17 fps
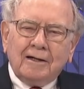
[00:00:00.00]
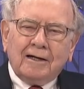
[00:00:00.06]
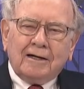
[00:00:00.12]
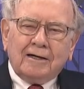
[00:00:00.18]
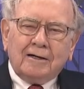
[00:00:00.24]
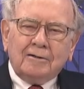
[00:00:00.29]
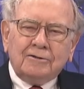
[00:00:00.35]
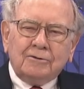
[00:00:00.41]

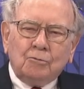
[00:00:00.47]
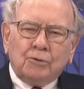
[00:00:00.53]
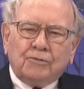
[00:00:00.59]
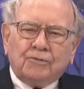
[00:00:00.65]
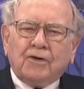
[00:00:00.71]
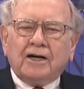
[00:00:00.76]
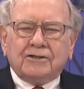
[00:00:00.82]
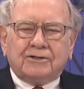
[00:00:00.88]
Uh,
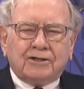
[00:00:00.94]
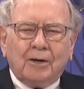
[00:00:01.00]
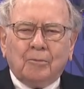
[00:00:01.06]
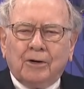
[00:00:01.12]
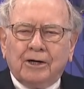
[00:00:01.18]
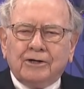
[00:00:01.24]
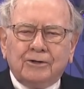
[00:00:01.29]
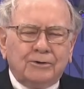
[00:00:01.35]
would find some
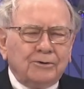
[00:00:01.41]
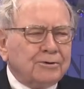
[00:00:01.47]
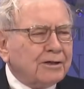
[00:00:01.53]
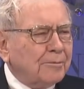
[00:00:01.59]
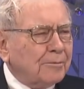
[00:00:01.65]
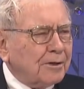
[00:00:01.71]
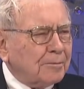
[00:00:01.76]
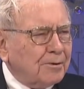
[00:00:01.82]
way to do
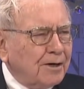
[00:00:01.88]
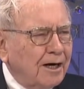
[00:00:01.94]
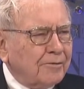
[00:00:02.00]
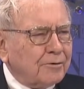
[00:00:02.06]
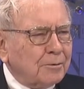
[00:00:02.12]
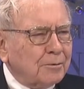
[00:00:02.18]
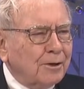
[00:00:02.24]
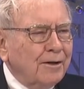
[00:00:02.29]
something
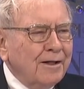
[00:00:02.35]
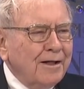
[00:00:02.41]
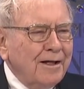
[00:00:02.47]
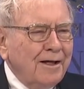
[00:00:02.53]
profitable.